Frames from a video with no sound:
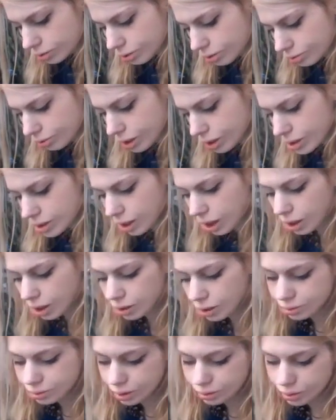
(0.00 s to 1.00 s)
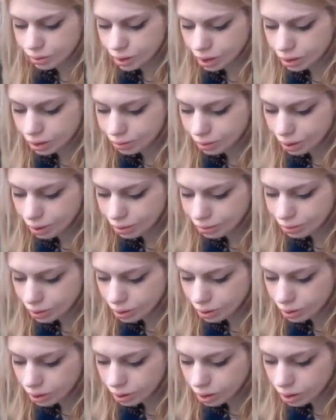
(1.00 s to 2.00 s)
with myself and with other
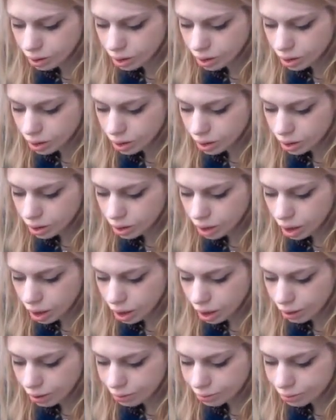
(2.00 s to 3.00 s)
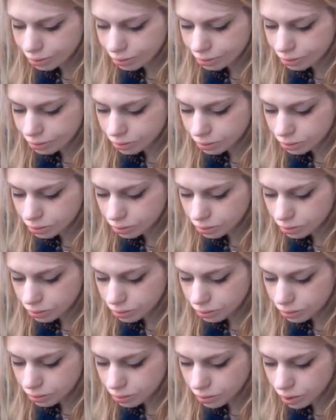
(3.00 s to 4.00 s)
people. Um,
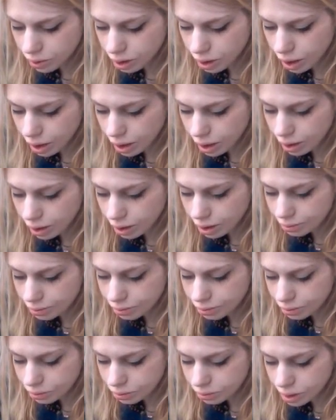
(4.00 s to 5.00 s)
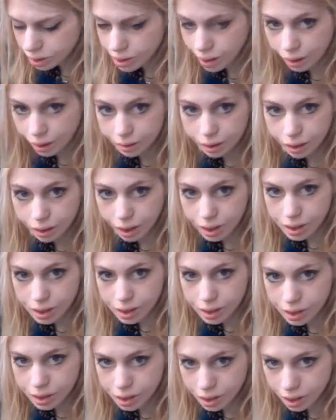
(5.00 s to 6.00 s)
and then once I
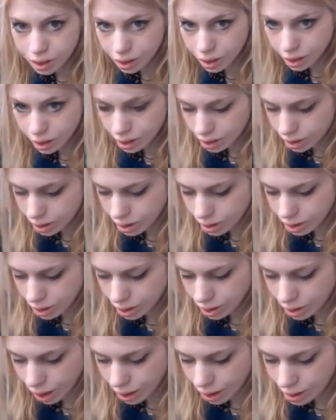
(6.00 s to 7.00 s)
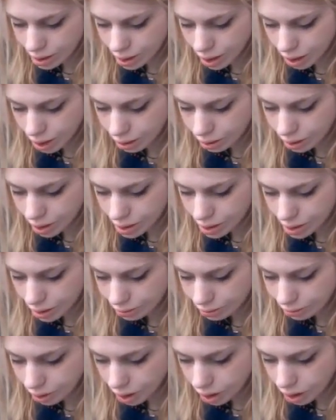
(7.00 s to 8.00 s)
realized that that is how things
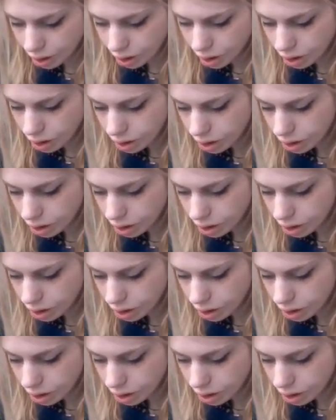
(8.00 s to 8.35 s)
can be.